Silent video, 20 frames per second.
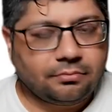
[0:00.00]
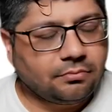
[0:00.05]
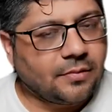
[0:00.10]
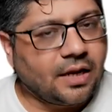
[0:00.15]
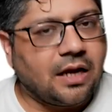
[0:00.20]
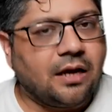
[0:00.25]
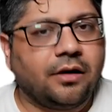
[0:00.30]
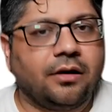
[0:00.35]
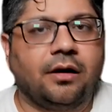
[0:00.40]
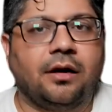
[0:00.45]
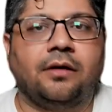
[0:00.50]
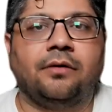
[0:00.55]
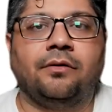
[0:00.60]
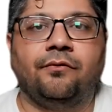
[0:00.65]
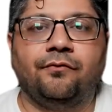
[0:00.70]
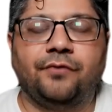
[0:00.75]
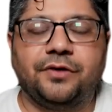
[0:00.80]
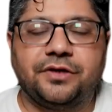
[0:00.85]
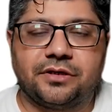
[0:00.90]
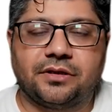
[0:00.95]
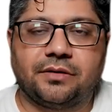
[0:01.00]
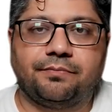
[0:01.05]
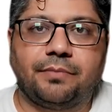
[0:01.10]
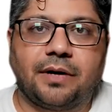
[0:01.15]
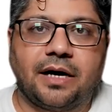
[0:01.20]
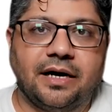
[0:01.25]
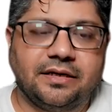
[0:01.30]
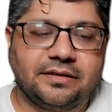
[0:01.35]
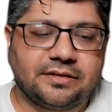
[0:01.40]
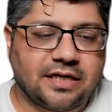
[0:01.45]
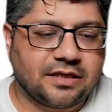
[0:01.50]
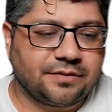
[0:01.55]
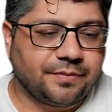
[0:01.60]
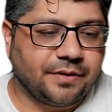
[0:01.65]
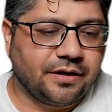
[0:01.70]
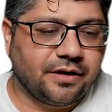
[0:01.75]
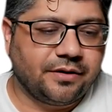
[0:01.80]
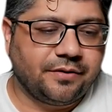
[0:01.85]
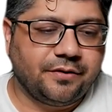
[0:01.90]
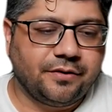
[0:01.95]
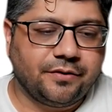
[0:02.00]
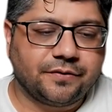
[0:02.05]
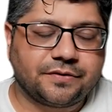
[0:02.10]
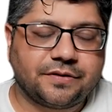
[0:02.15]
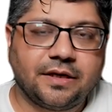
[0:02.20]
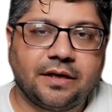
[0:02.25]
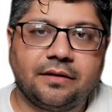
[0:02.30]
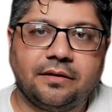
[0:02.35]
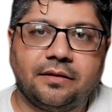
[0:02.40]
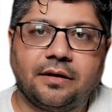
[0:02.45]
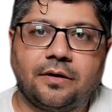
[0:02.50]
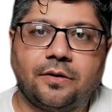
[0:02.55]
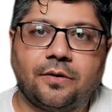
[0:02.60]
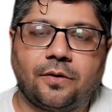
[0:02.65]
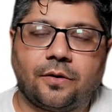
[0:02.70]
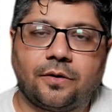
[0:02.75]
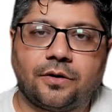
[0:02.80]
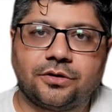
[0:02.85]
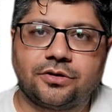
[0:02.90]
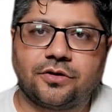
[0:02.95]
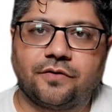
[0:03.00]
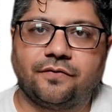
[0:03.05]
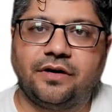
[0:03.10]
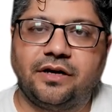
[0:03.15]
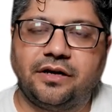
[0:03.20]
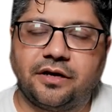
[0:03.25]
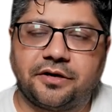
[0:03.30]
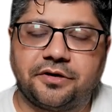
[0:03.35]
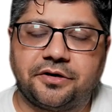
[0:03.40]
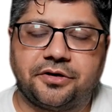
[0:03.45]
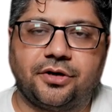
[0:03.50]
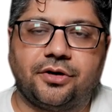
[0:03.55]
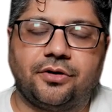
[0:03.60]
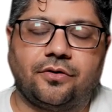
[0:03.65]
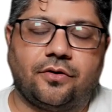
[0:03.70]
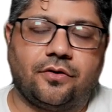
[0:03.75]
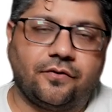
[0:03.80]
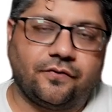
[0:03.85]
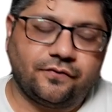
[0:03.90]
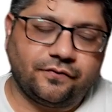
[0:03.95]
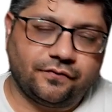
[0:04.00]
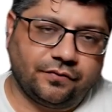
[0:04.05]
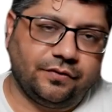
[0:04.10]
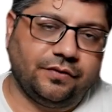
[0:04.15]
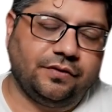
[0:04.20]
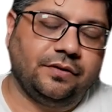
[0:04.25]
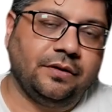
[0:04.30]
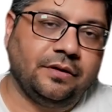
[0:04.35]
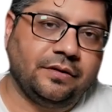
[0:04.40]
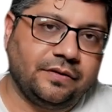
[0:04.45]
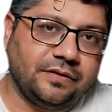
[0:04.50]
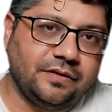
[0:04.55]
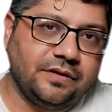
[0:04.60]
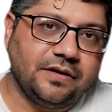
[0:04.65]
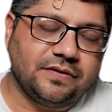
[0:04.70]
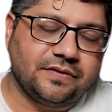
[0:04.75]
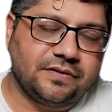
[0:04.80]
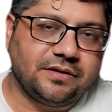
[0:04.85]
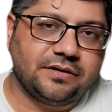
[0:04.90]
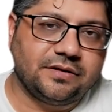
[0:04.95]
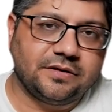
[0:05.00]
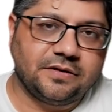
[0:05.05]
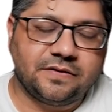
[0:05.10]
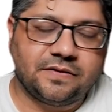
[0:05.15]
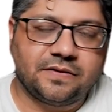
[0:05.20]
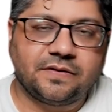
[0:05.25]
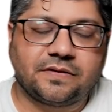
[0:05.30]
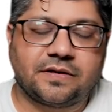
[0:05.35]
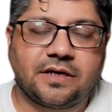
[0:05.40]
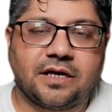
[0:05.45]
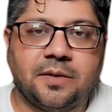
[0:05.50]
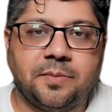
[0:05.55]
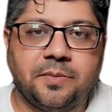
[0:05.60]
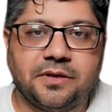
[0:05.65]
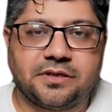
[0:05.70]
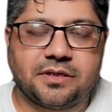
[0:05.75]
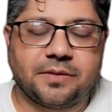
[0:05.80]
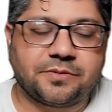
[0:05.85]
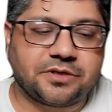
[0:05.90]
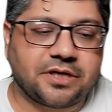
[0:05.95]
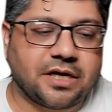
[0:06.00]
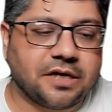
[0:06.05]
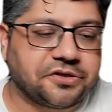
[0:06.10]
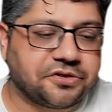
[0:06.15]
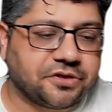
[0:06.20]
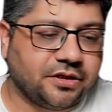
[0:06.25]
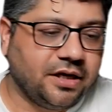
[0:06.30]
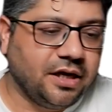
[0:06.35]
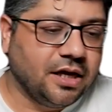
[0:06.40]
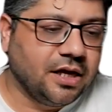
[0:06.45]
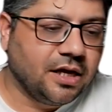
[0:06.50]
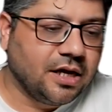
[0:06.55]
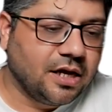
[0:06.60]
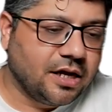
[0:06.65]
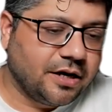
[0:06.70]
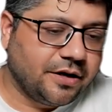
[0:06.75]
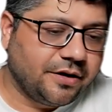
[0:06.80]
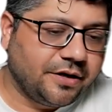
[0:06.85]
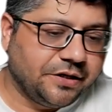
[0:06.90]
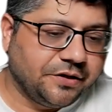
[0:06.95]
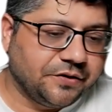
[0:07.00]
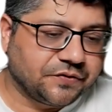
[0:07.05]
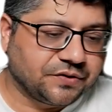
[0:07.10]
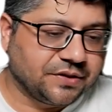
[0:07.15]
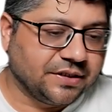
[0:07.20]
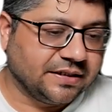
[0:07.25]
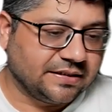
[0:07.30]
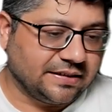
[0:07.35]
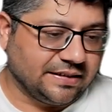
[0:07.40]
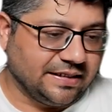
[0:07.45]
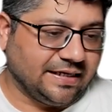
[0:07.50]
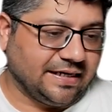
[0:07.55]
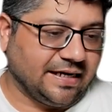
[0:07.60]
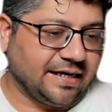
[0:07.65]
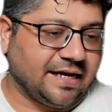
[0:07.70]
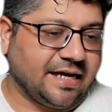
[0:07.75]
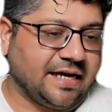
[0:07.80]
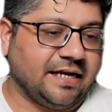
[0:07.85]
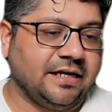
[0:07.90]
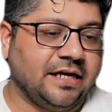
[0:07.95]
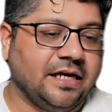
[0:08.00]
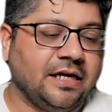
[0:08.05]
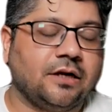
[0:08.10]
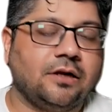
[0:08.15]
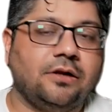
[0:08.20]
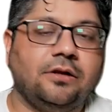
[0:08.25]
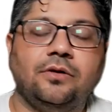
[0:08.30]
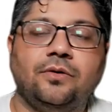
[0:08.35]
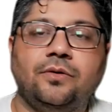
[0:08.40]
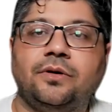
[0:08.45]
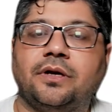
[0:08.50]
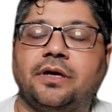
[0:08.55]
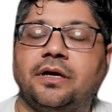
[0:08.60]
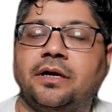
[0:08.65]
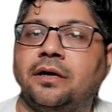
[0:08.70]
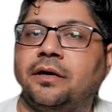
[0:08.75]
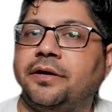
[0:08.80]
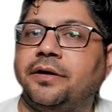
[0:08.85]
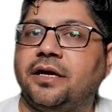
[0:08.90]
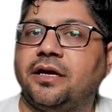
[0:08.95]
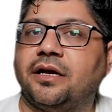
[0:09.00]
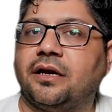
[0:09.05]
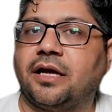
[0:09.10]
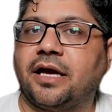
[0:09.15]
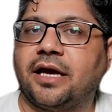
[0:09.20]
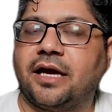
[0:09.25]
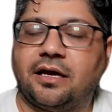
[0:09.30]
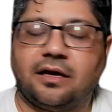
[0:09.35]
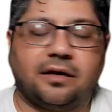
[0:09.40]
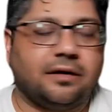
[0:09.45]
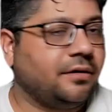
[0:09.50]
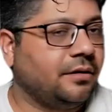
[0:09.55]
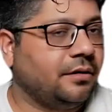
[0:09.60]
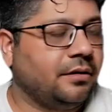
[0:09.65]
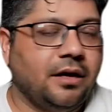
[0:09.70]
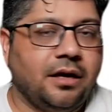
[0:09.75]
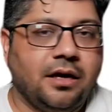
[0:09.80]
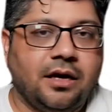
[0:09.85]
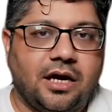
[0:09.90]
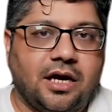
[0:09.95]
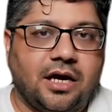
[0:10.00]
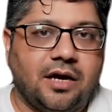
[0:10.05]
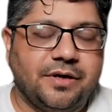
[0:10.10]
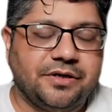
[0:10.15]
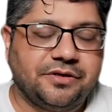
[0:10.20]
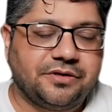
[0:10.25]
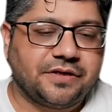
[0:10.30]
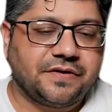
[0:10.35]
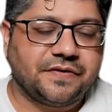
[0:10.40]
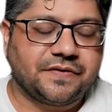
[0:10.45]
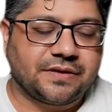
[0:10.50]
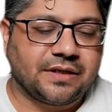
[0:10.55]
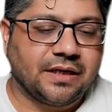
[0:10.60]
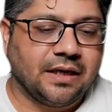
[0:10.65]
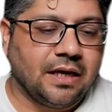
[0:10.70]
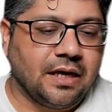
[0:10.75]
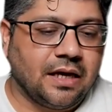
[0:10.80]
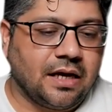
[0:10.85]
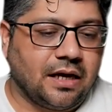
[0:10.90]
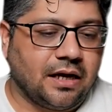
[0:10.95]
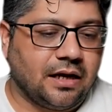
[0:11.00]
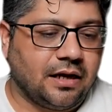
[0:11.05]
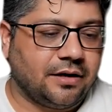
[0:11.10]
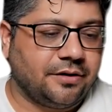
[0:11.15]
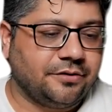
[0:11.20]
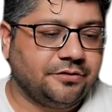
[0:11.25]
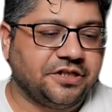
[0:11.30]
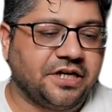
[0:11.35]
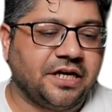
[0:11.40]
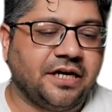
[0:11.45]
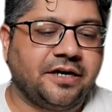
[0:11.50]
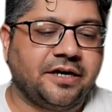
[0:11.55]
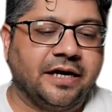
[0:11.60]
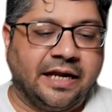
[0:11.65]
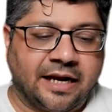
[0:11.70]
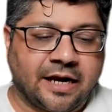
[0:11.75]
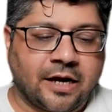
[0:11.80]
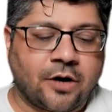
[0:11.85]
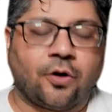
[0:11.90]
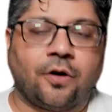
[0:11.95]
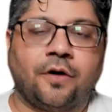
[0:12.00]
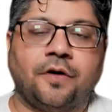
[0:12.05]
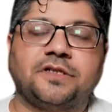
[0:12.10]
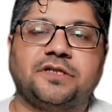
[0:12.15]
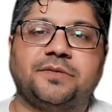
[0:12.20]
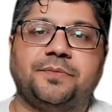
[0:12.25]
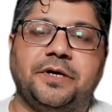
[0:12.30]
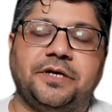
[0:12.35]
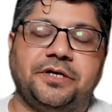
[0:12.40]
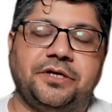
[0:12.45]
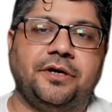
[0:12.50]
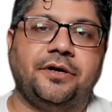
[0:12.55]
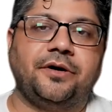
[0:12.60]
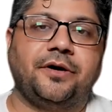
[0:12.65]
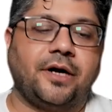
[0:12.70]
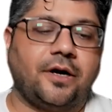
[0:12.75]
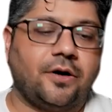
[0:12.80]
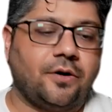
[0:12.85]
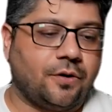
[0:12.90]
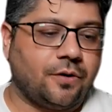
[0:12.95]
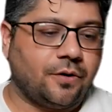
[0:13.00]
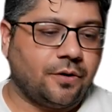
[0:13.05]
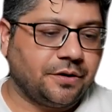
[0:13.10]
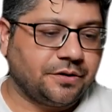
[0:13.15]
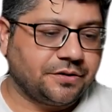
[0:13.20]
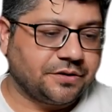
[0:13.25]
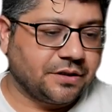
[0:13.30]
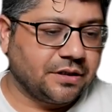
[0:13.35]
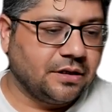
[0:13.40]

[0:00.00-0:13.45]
the bias has been reduced, then the cost of detection of these diseases can be substantially reduced. This data can include data like images, genetic records, patient records,